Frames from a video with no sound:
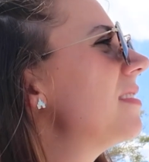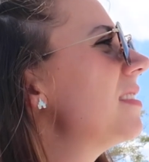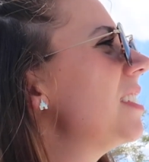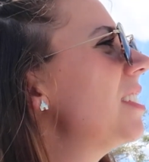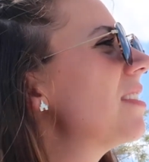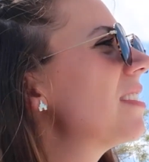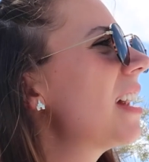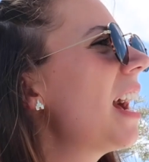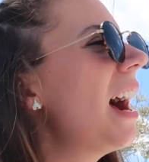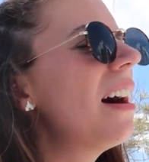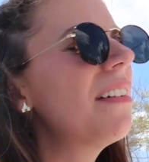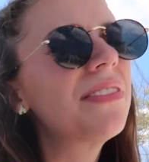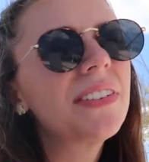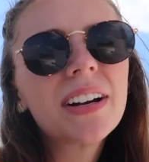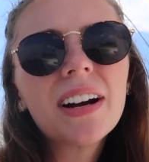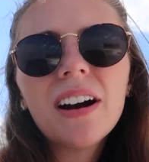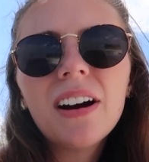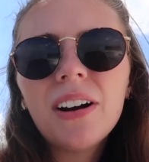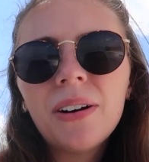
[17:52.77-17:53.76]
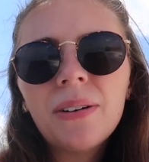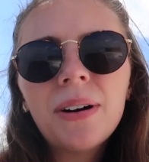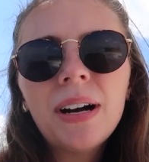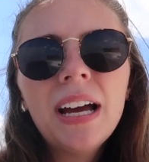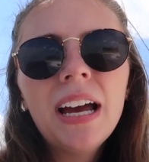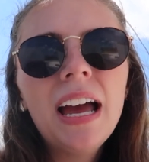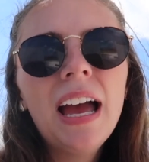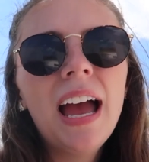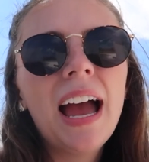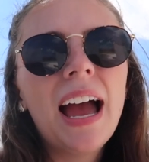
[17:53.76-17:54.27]
year and a half ago
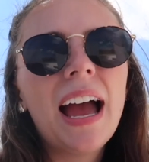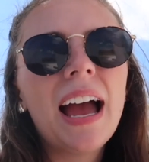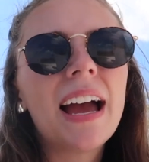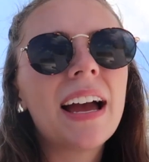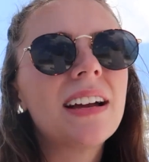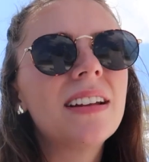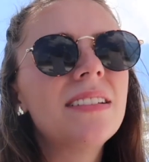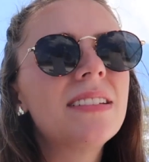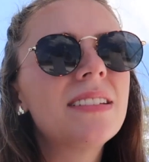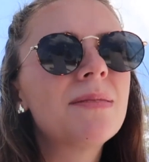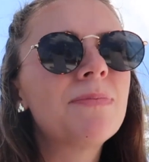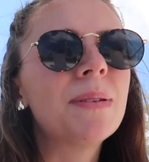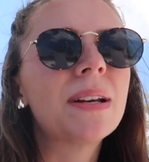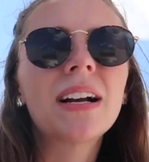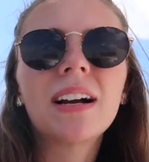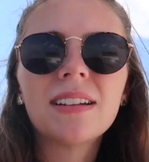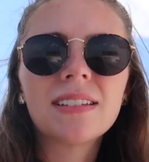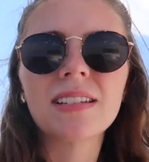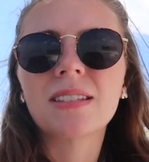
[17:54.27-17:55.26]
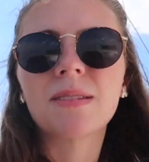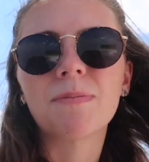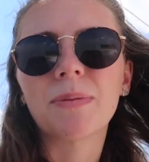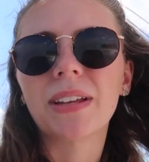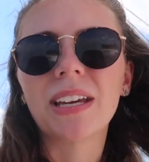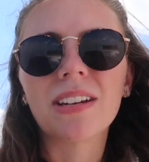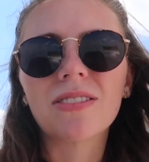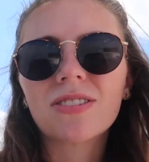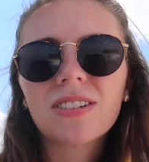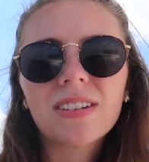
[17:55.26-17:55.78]
and because it's
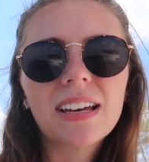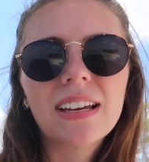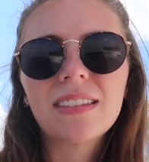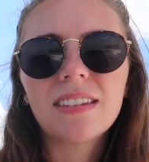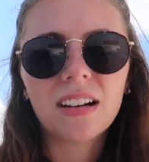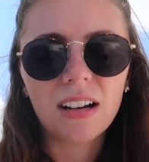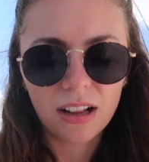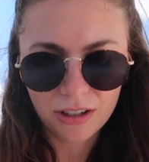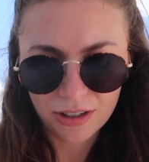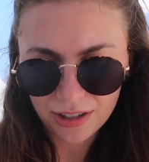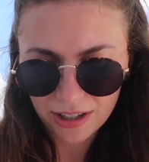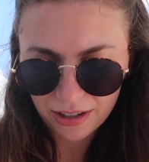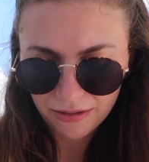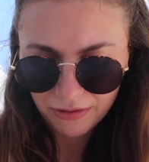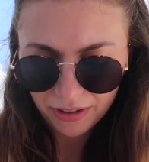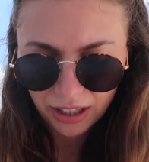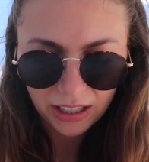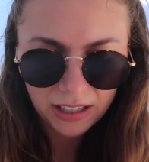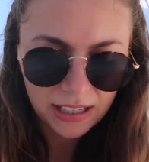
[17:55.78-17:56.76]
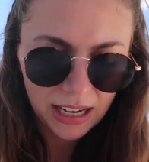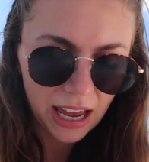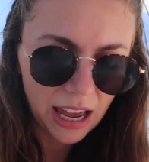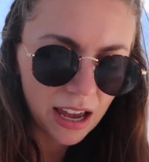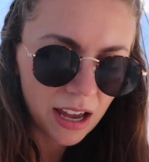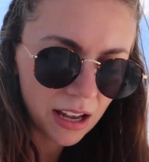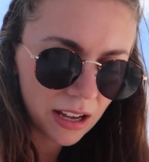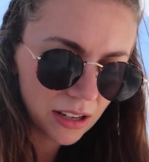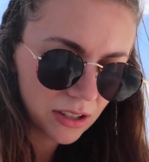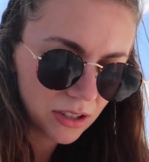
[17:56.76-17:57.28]
bleached like the color didn't really
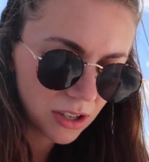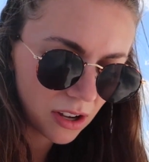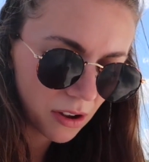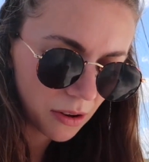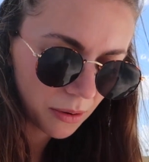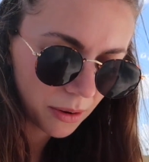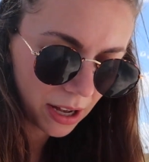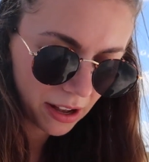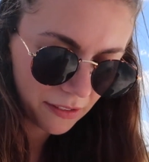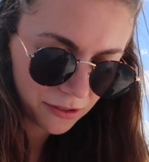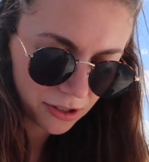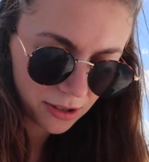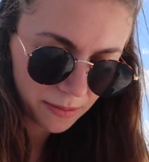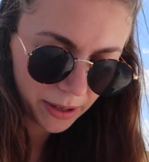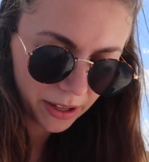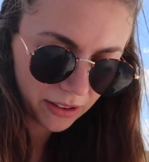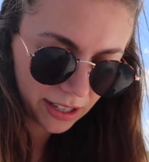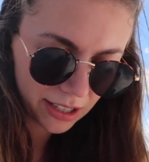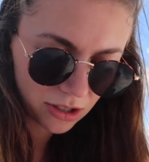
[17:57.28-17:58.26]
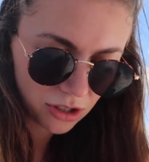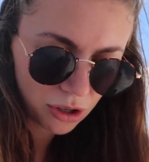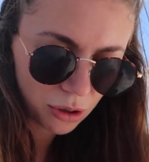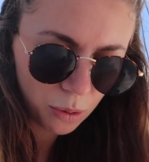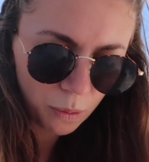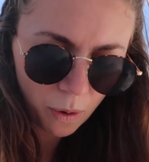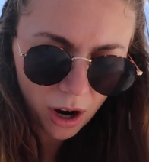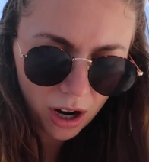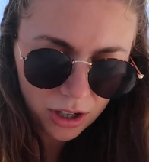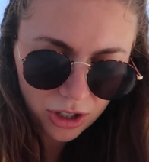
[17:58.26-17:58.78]
take so after about like
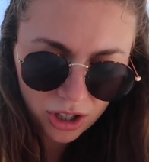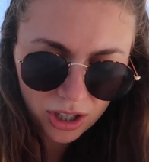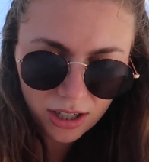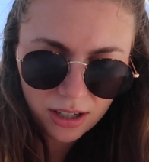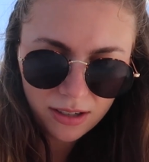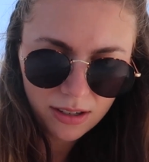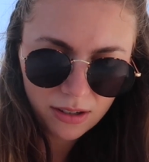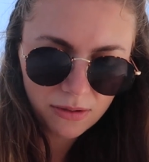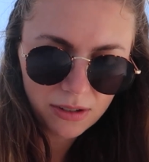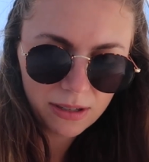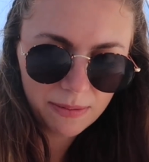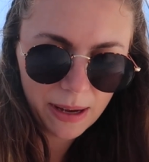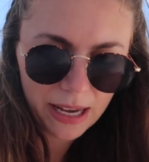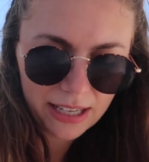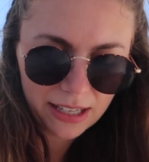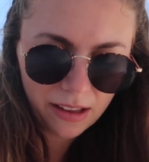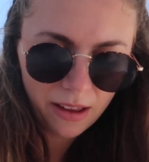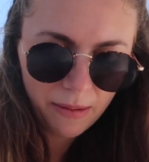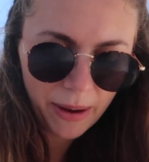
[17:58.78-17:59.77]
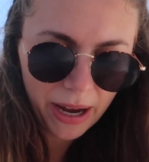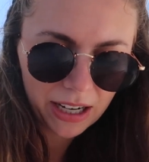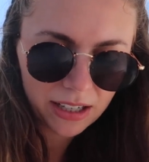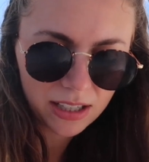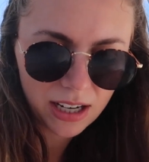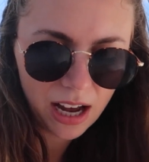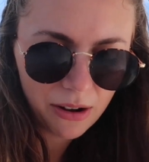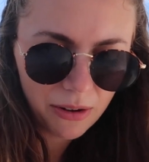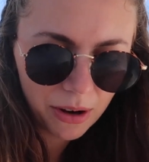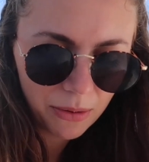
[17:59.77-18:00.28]
two washes it was basically back
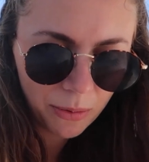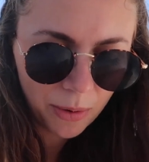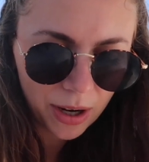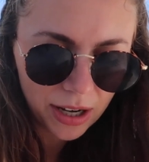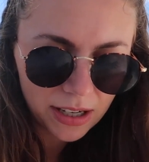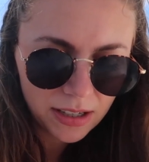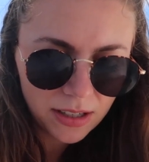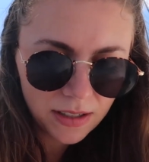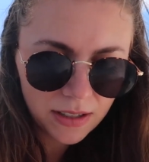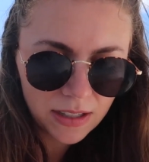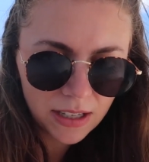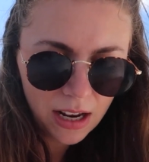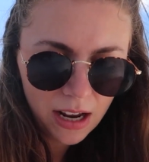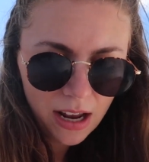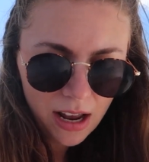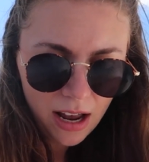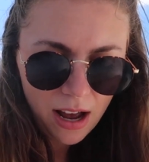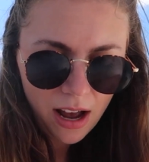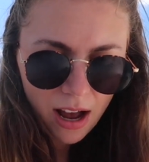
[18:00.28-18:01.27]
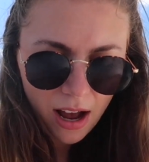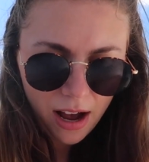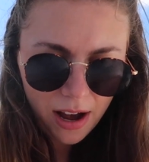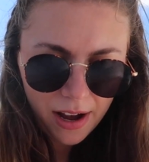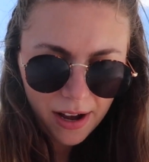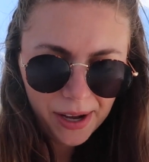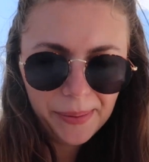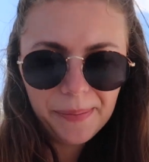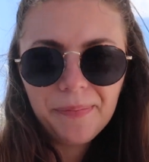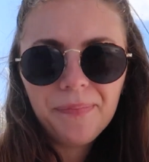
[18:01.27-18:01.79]
to how it was
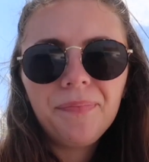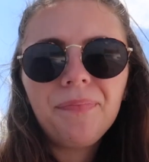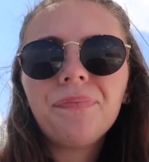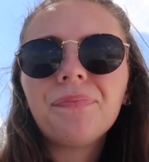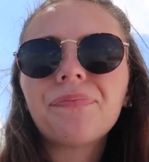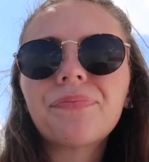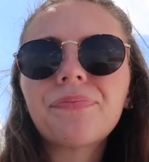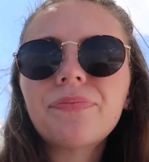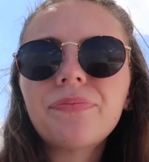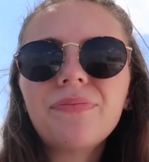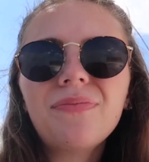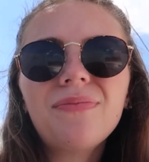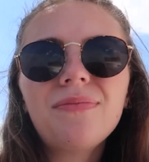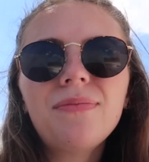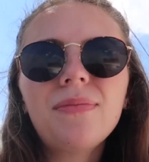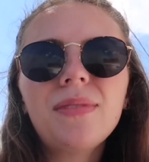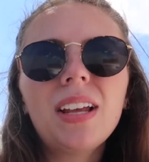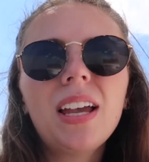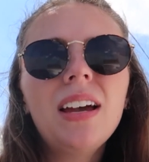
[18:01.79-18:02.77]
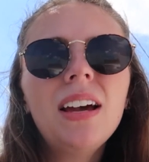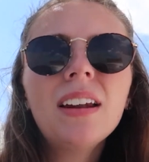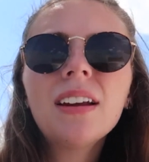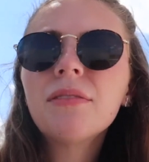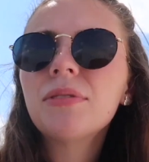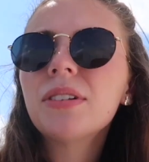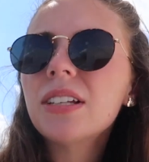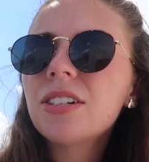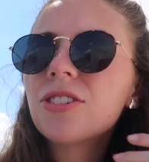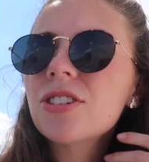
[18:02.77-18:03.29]
um, and I
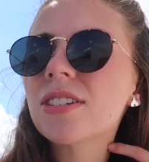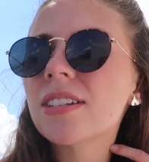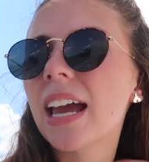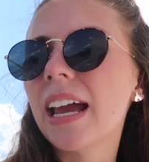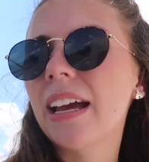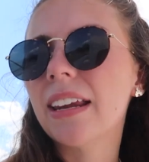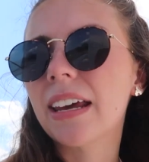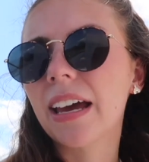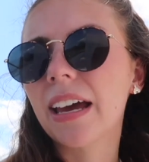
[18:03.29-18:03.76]
really just hate